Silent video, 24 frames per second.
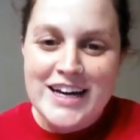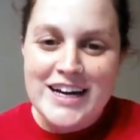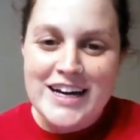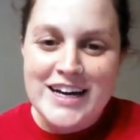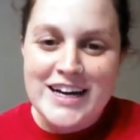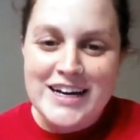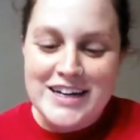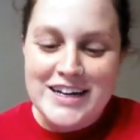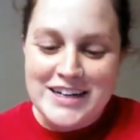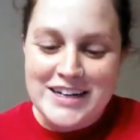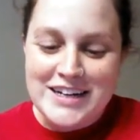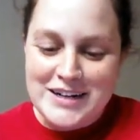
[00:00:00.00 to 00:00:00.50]

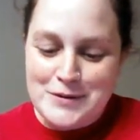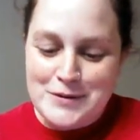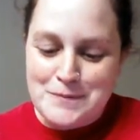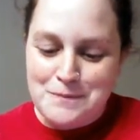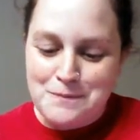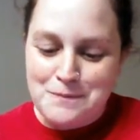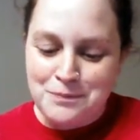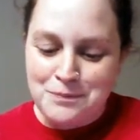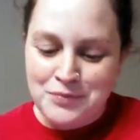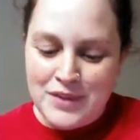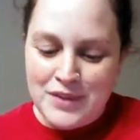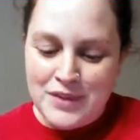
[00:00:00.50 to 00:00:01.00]

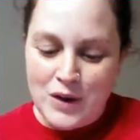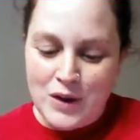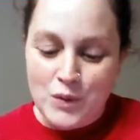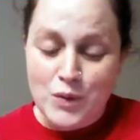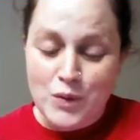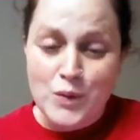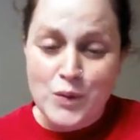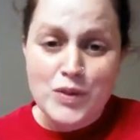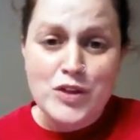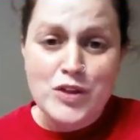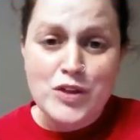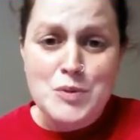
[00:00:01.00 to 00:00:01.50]

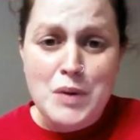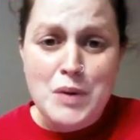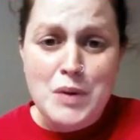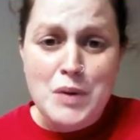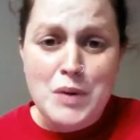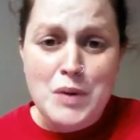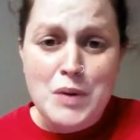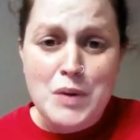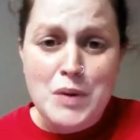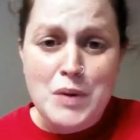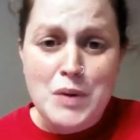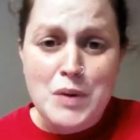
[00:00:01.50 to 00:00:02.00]
with their
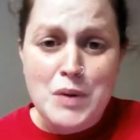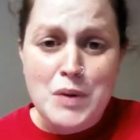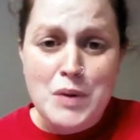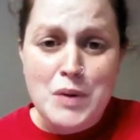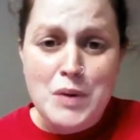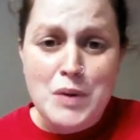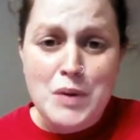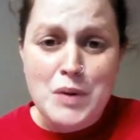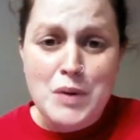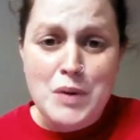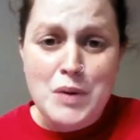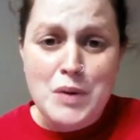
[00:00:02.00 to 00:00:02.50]
power sheets.
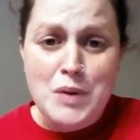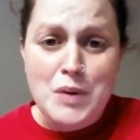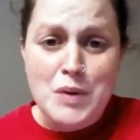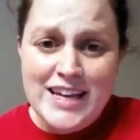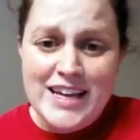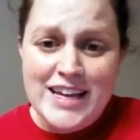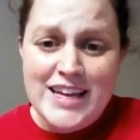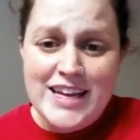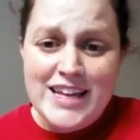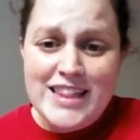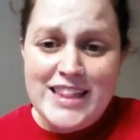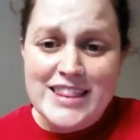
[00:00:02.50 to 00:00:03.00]

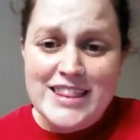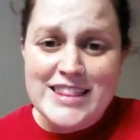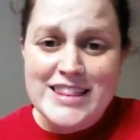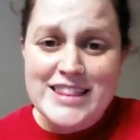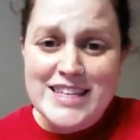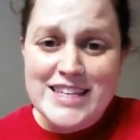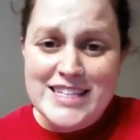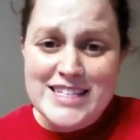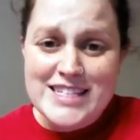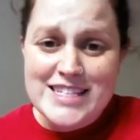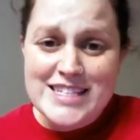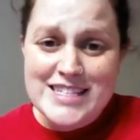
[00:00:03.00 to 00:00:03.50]

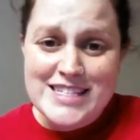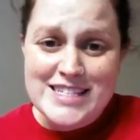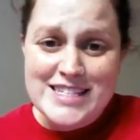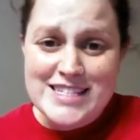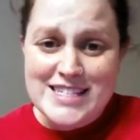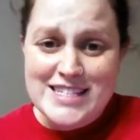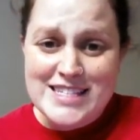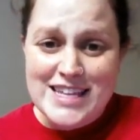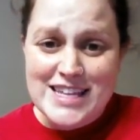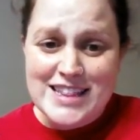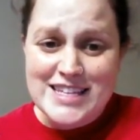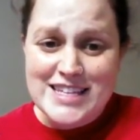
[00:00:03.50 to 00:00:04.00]
This is
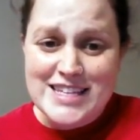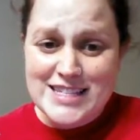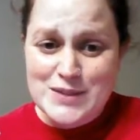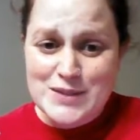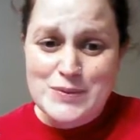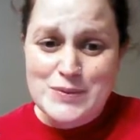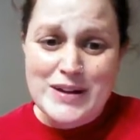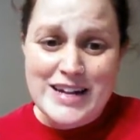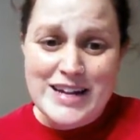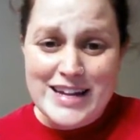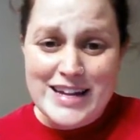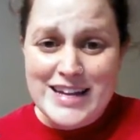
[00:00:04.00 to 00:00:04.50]

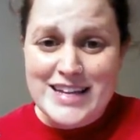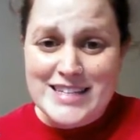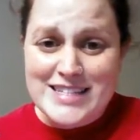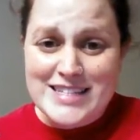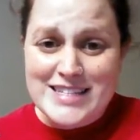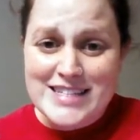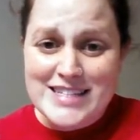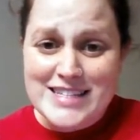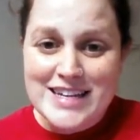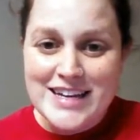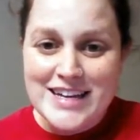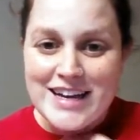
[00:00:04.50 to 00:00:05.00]
what it is.
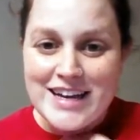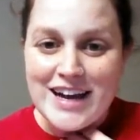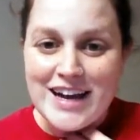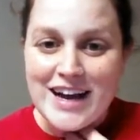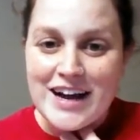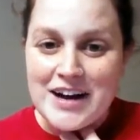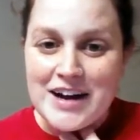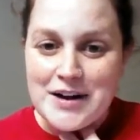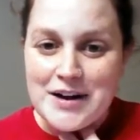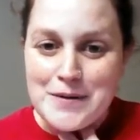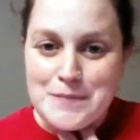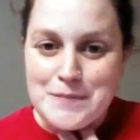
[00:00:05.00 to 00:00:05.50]

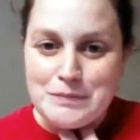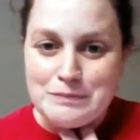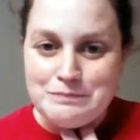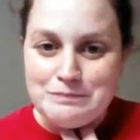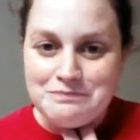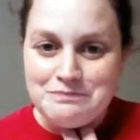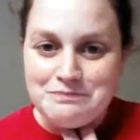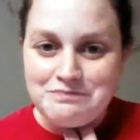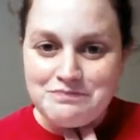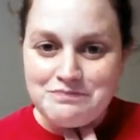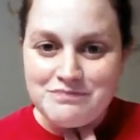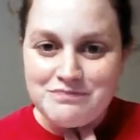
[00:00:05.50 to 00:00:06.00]
And
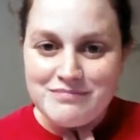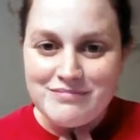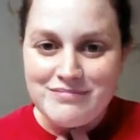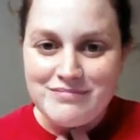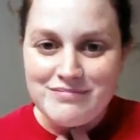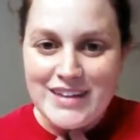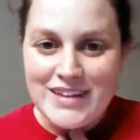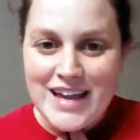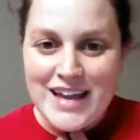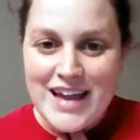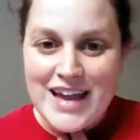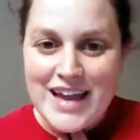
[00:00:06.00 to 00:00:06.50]

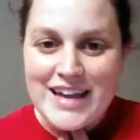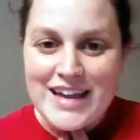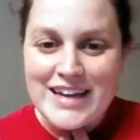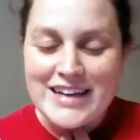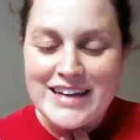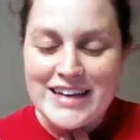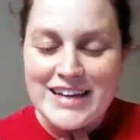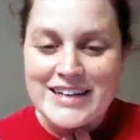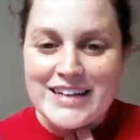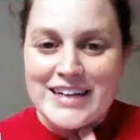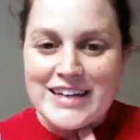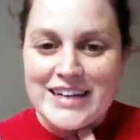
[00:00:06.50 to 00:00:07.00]

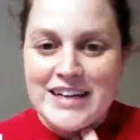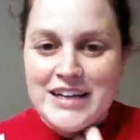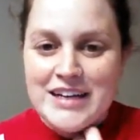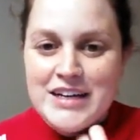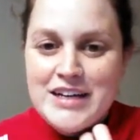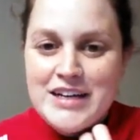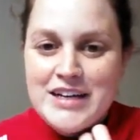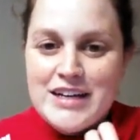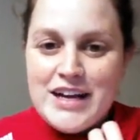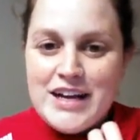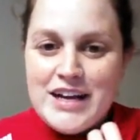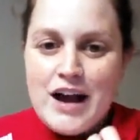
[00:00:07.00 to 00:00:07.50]
I
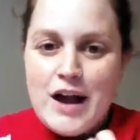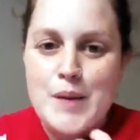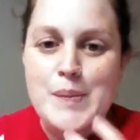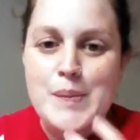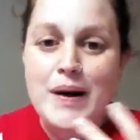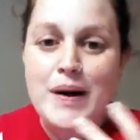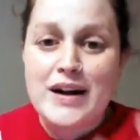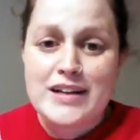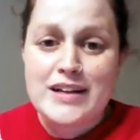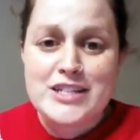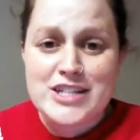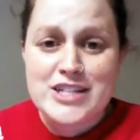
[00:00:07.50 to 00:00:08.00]

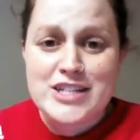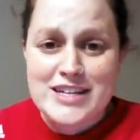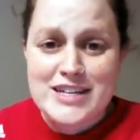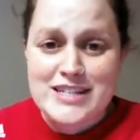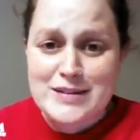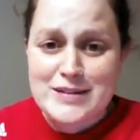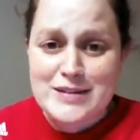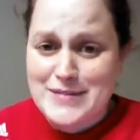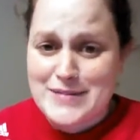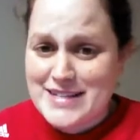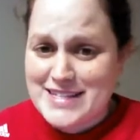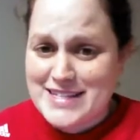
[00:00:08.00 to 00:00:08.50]
apologize,
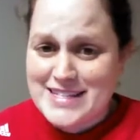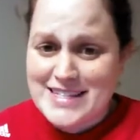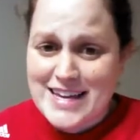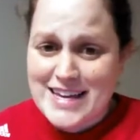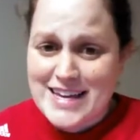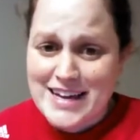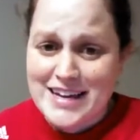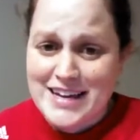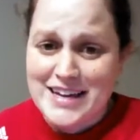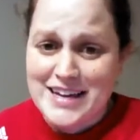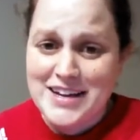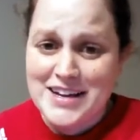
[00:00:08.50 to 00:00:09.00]
I've been
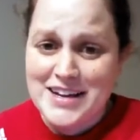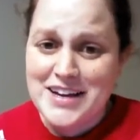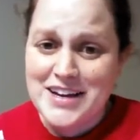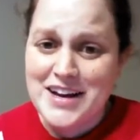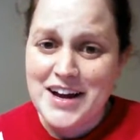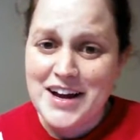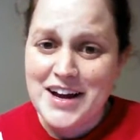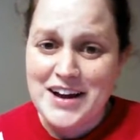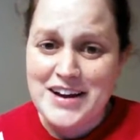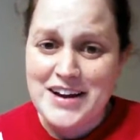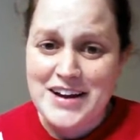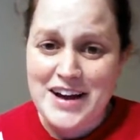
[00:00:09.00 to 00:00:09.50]
sick.
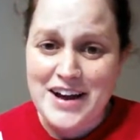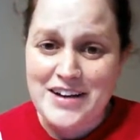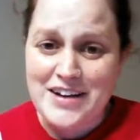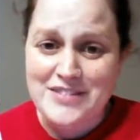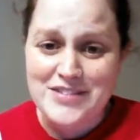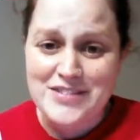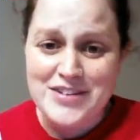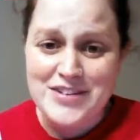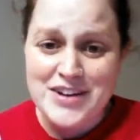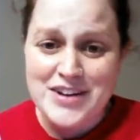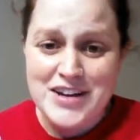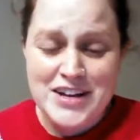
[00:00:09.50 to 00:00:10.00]
I
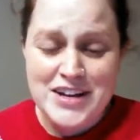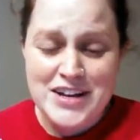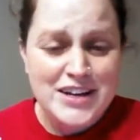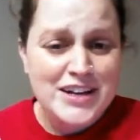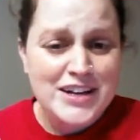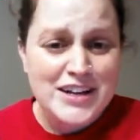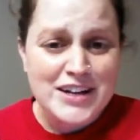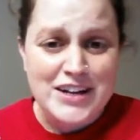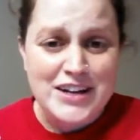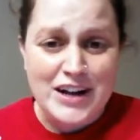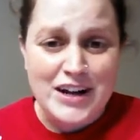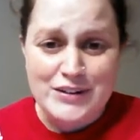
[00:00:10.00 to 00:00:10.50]
have
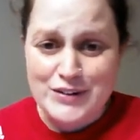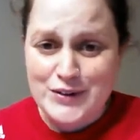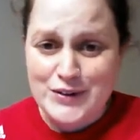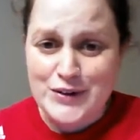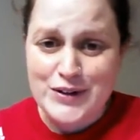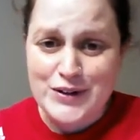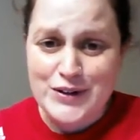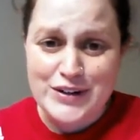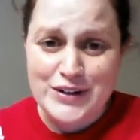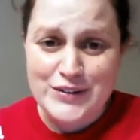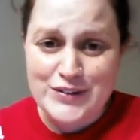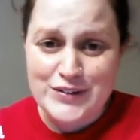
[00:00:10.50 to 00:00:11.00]
not
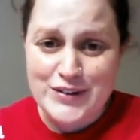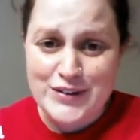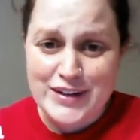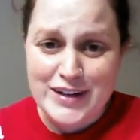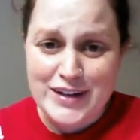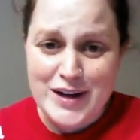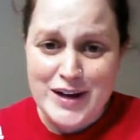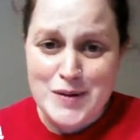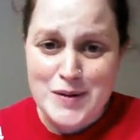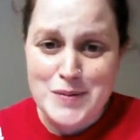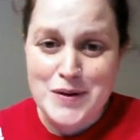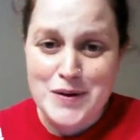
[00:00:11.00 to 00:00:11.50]
recorded for
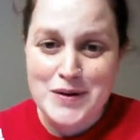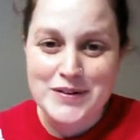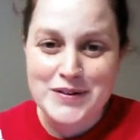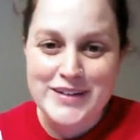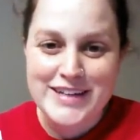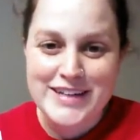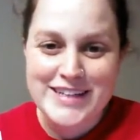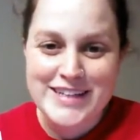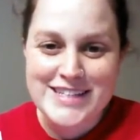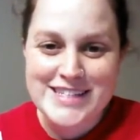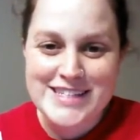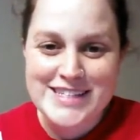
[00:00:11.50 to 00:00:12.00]
a couple of
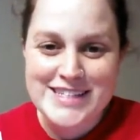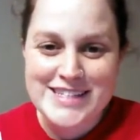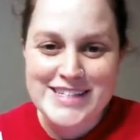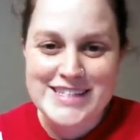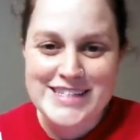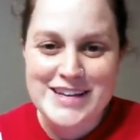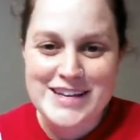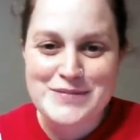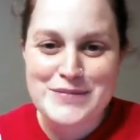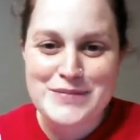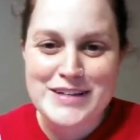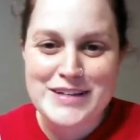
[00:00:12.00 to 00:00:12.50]
weeks because
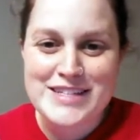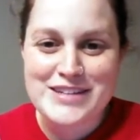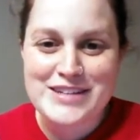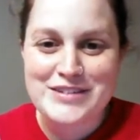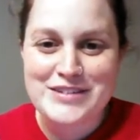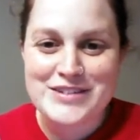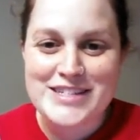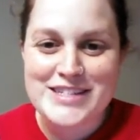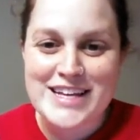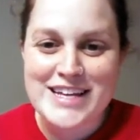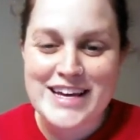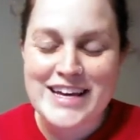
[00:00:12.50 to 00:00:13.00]
I've been
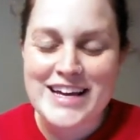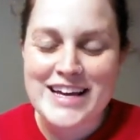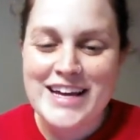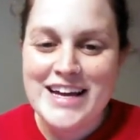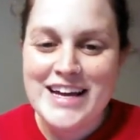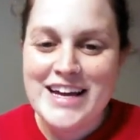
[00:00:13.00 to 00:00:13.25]
so sick.